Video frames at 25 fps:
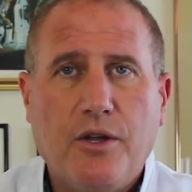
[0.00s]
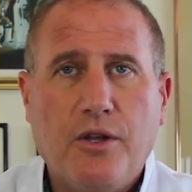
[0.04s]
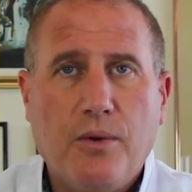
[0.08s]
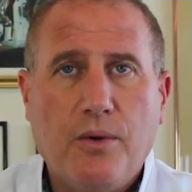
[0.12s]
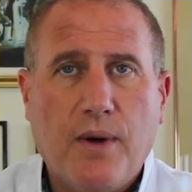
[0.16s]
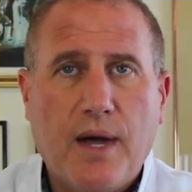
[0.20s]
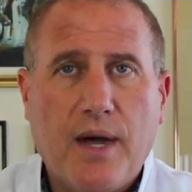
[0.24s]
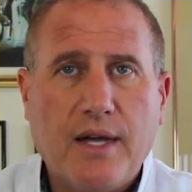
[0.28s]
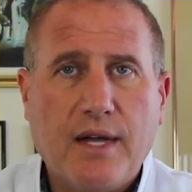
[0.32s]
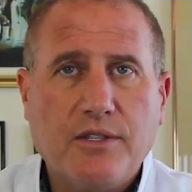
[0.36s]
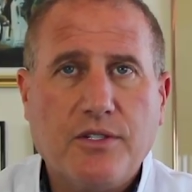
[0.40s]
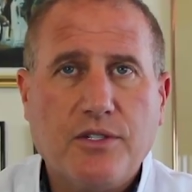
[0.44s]

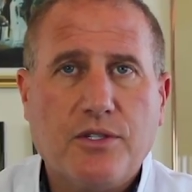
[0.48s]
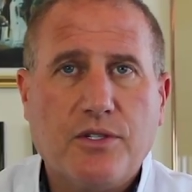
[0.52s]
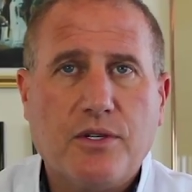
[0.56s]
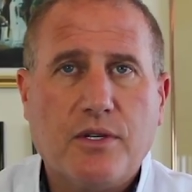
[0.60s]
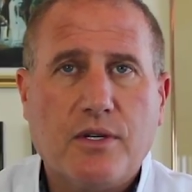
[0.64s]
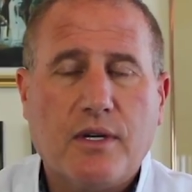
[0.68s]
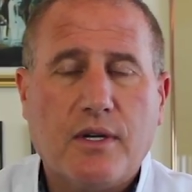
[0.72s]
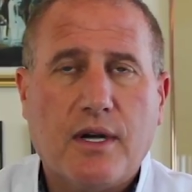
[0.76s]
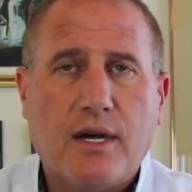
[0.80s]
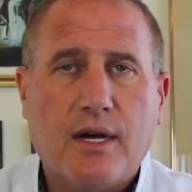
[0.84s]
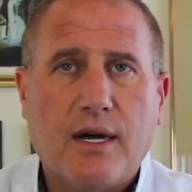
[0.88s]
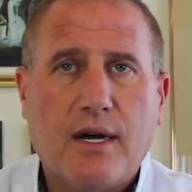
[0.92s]
US,
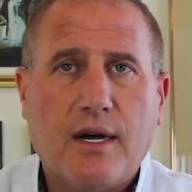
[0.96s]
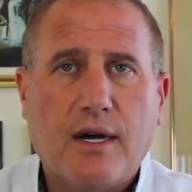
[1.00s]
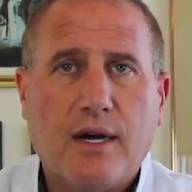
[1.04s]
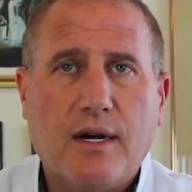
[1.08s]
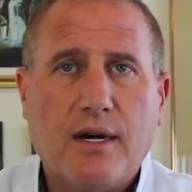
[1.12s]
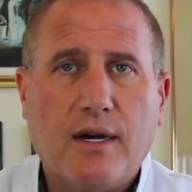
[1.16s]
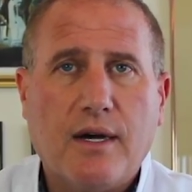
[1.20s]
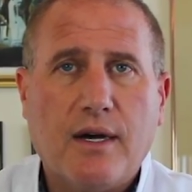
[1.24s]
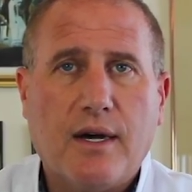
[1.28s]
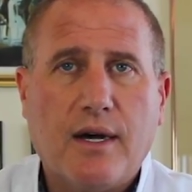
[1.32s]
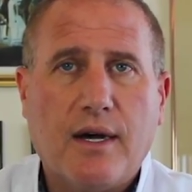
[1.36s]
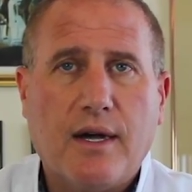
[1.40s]

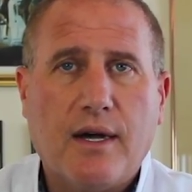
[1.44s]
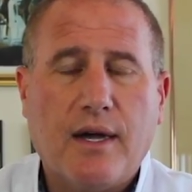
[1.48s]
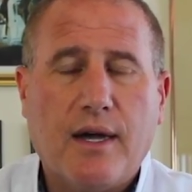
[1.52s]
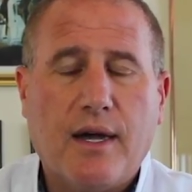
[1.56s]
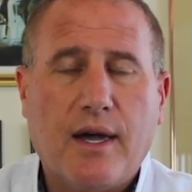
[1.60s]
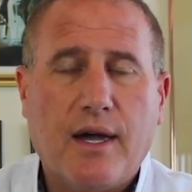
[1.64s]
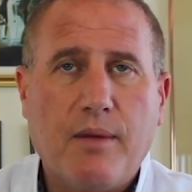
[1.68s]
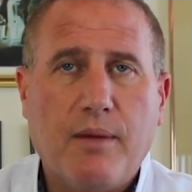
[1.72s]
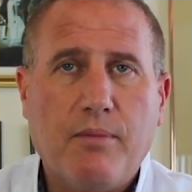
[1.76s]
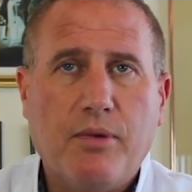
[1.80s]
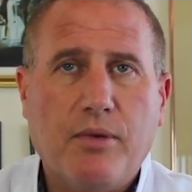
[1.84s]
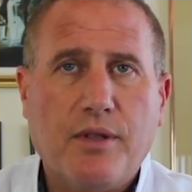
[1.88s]

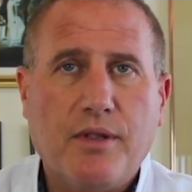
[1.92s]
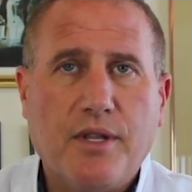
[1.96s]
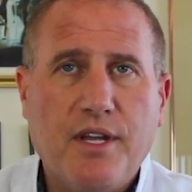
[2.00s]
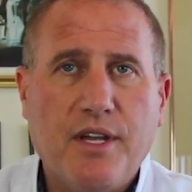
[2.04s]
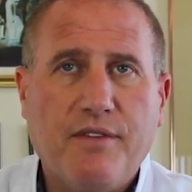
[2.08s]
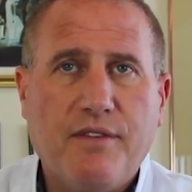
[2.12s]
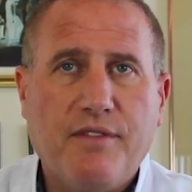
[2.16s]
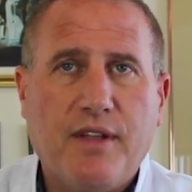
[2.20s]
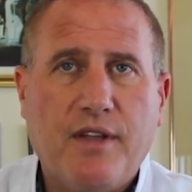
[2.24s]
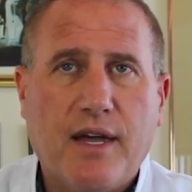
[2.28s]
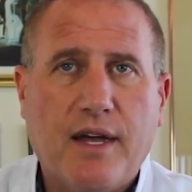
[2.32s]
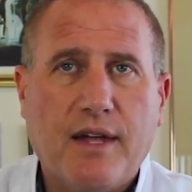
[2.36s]
I
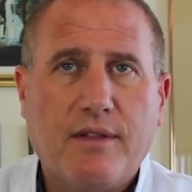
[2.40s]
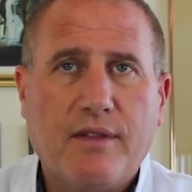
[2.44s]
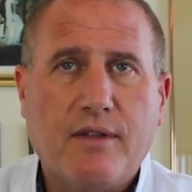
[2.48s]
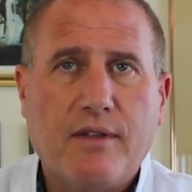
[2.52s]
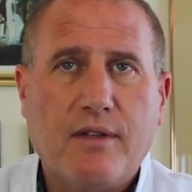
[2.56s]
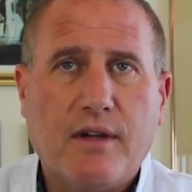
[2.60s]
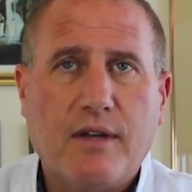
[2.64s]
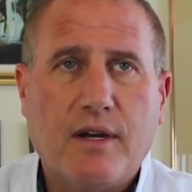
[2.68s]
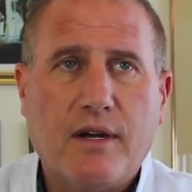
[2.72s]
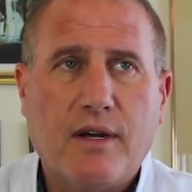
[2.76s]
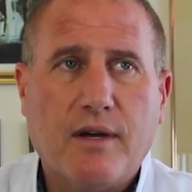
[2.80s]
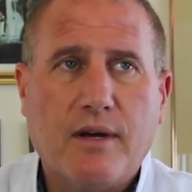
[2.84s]
believe that
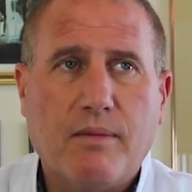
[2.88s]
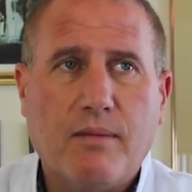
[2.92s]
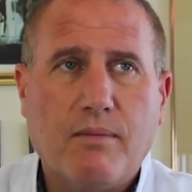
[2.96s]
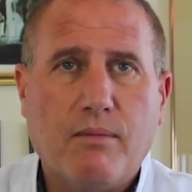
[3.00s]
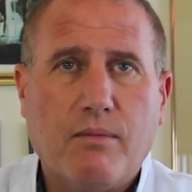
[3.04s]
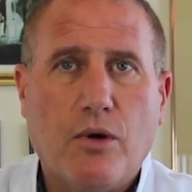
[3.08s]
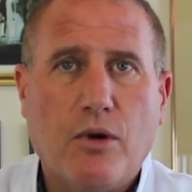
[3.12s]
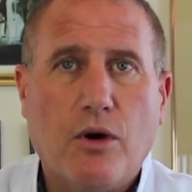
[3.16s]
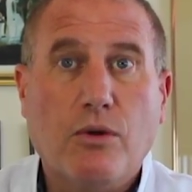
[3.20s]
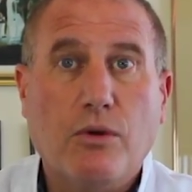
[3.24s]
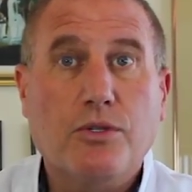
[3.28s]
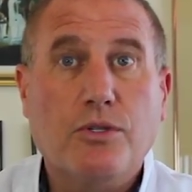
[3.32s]

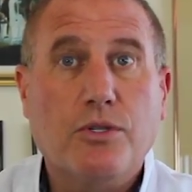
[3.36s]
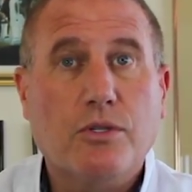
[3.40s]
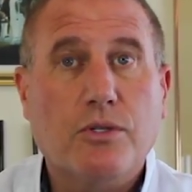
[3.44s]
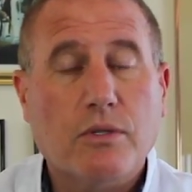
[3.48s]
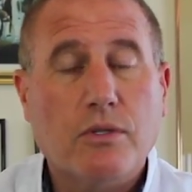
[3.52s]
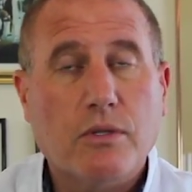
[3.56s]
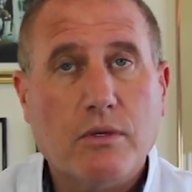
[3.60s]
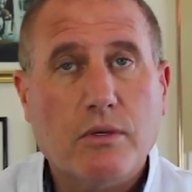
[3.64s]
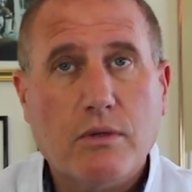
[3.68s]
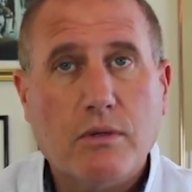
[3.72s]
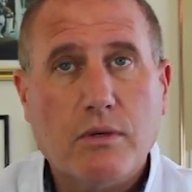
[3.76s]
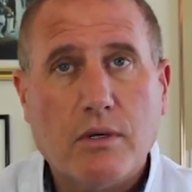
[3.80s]
most
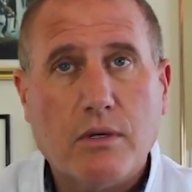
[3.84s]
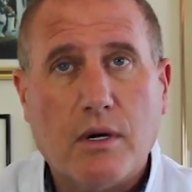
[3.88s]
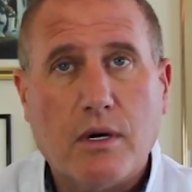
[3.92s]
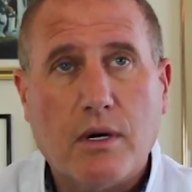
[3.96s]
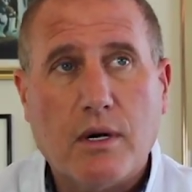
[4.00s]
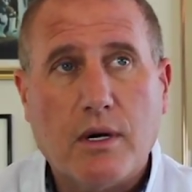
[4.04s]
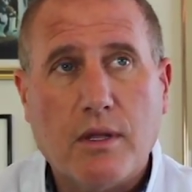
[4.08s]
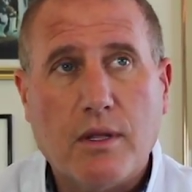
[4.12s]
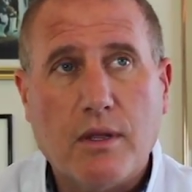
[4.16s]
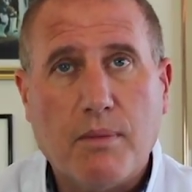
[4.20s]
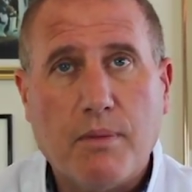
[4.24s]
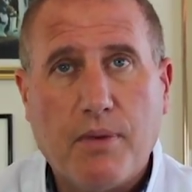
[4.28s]

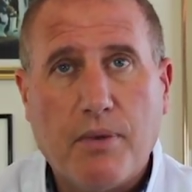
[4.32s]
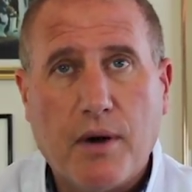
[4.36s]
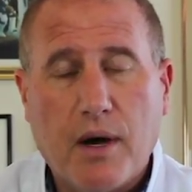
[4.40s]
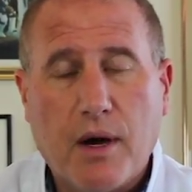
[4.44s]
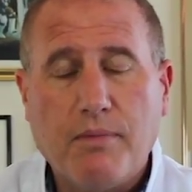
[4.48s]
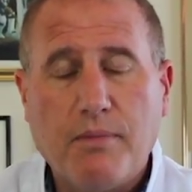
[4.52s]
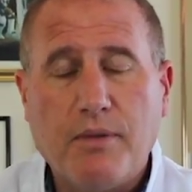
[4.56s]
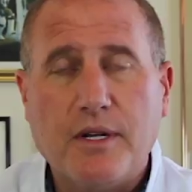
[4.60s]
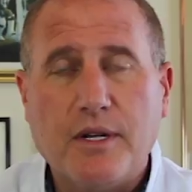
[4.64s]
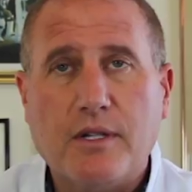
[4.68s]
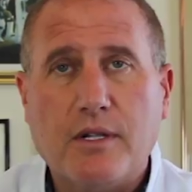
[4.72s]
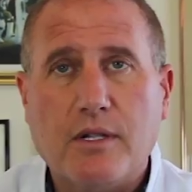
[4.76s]
the
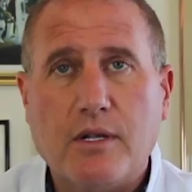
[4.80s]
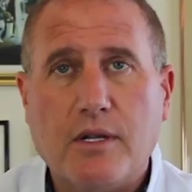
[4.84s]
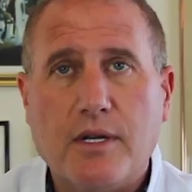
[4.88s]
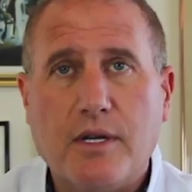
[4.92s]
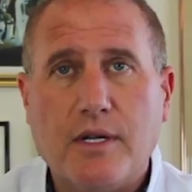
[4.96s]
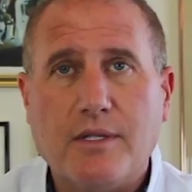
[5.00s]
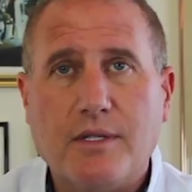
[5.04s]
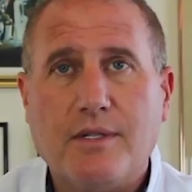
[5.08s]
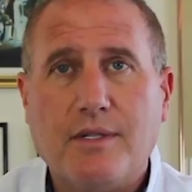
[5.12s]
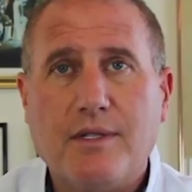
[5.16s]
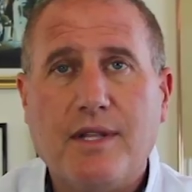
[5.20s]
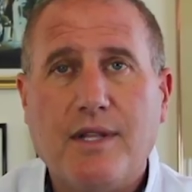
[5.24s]
public
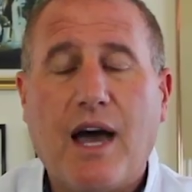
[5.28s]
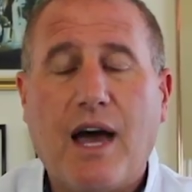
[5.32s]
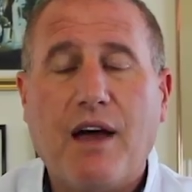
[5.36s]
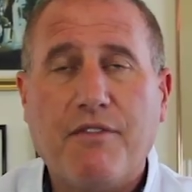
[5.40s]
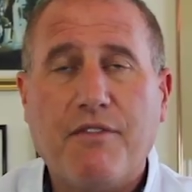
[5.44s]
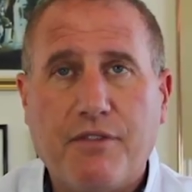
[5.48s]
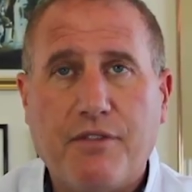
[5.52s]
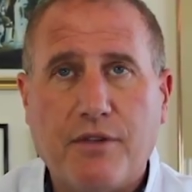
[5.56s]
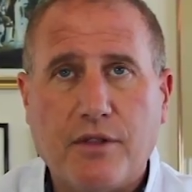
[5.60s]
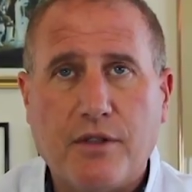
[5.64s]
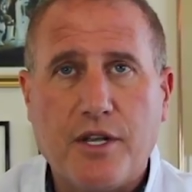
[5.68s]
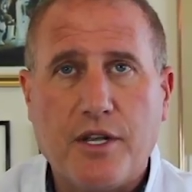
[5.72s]
is not
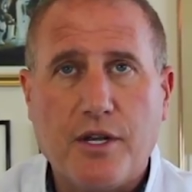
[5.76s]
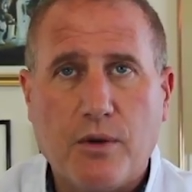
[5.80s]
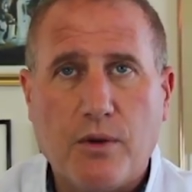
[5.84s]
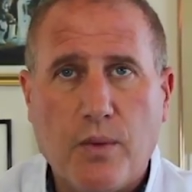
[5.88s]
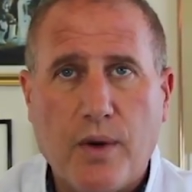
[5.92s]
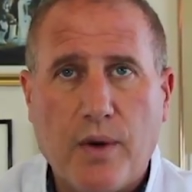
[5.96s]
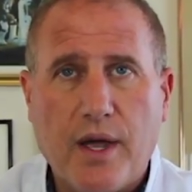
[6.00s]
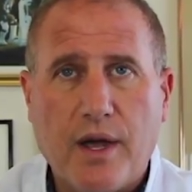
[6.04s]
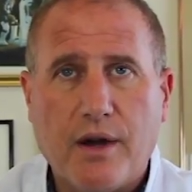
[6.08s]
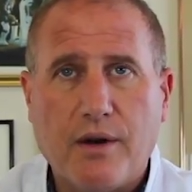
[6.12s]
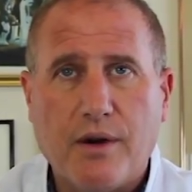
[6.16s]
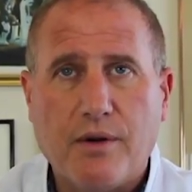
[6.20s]
fully
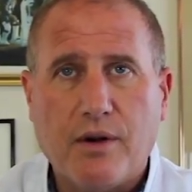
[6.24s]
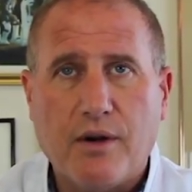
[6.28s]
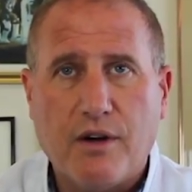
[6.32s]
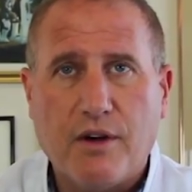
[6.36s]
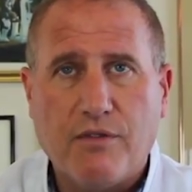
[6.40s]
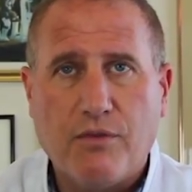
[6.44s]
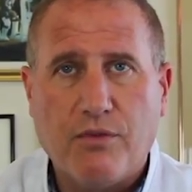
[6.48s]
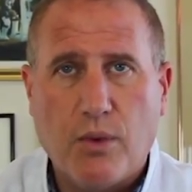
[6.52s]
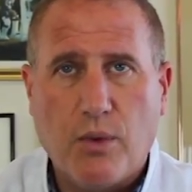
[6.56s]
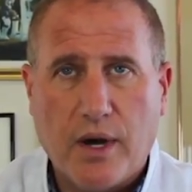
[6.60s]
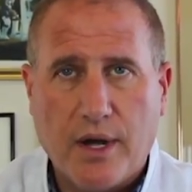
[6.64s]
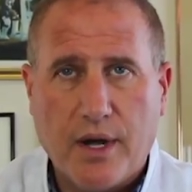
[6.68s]
aware of
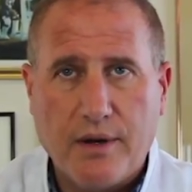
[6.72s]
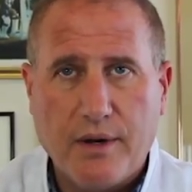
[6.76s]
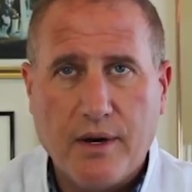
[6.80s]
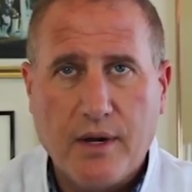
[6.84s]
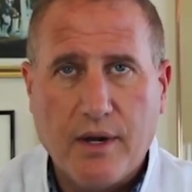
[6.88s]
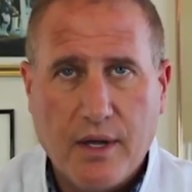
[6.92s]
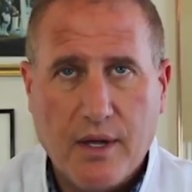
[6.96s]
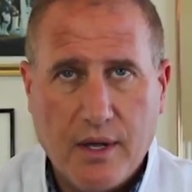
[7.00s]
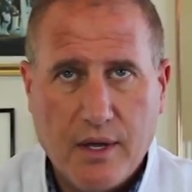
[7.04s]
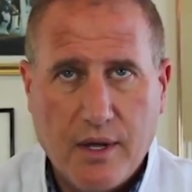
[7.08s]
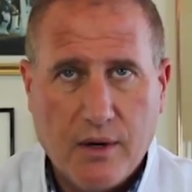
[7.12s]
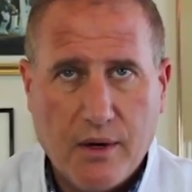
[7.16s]
what
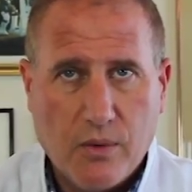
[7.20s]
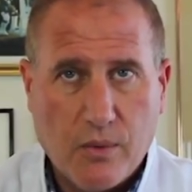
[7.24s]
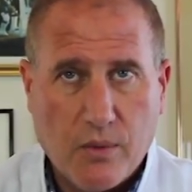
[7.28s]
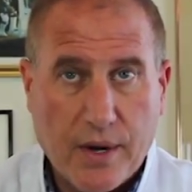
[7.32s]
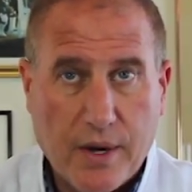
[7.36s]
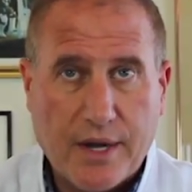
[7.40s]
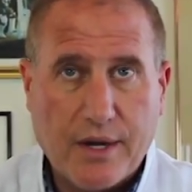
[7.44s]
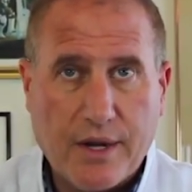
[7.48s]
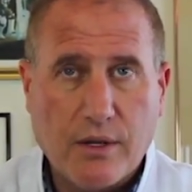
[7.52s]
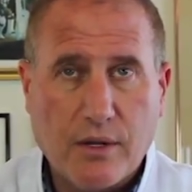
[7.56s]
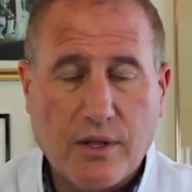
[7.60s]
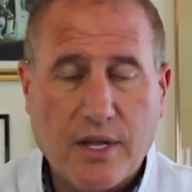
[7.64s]

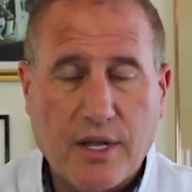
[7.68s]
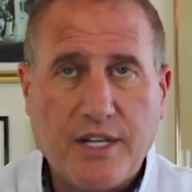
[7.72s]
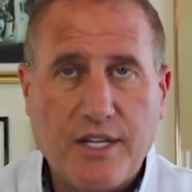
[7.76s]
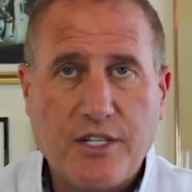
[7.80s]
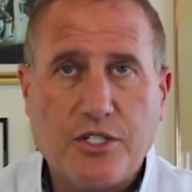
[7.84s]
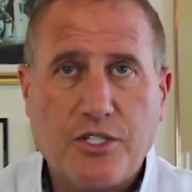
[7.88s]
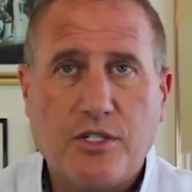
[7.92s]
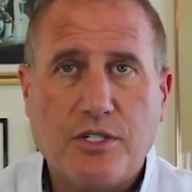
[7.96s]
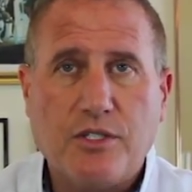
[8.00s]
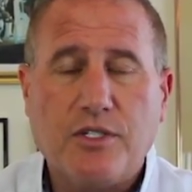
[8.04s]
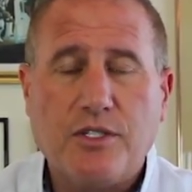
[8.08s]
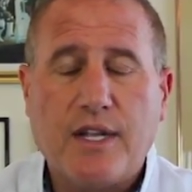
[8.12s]

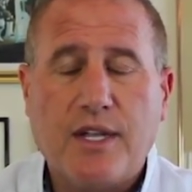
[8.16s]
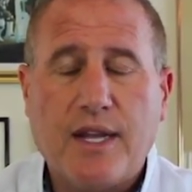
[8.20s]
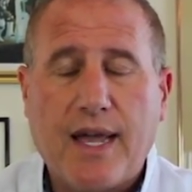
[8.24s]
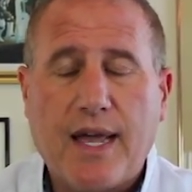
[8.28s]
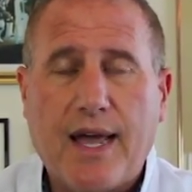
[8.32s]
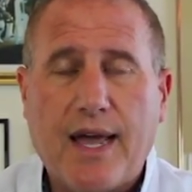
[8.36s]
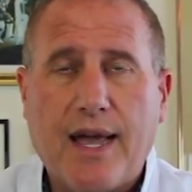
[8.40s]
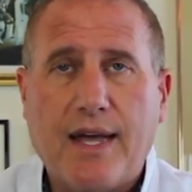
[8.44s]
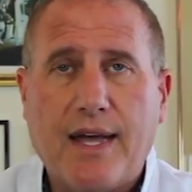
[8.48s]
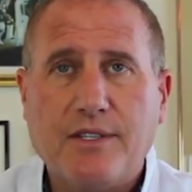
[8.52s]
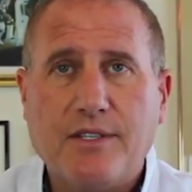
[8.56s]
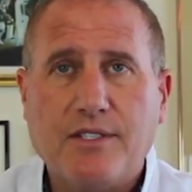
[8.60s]
regulations it
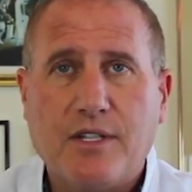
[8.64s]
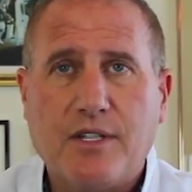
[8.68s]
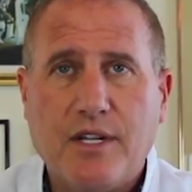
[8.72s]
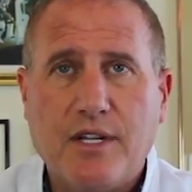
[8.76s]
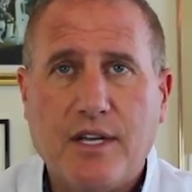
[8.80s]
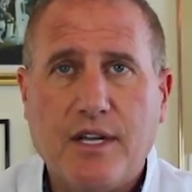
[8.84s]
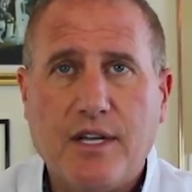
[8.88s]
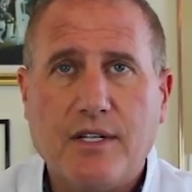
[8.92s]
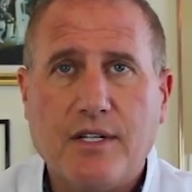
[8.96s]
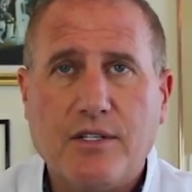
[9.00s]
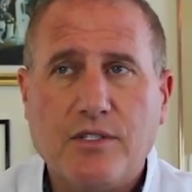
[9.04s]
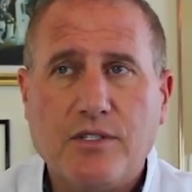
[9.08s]
has
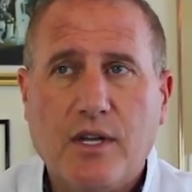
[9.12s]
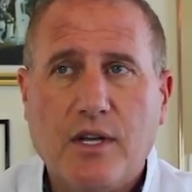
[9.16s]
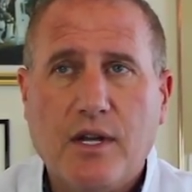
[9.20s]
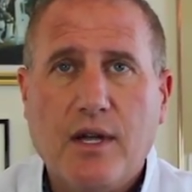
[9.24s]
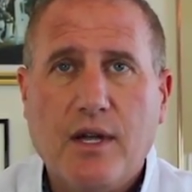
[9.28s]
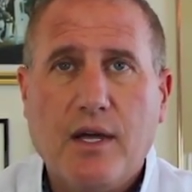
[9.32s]
and is.